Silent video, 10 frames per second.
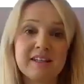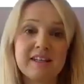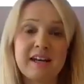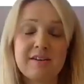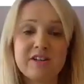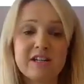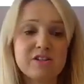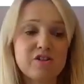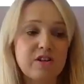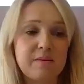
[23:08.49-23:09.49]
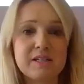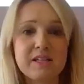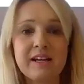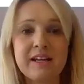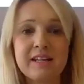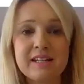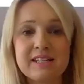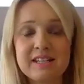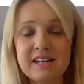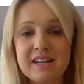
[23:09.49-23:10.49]
I think in every industry, particularly in
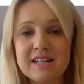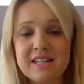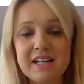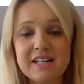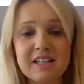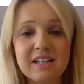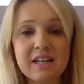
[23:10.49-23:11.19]
this sector.